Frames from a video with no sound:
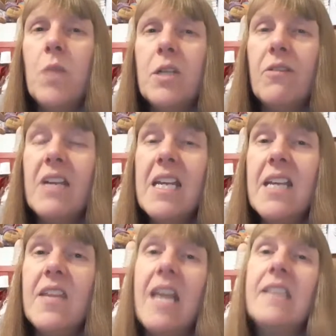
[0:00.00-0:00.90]
minority
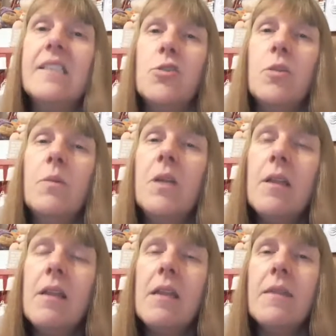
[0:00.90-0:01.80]
in the asexual
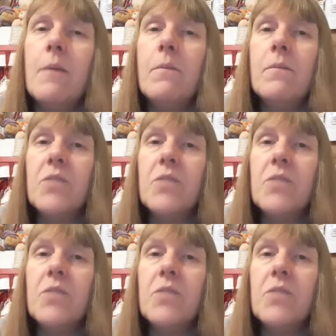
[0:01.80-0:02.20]
community that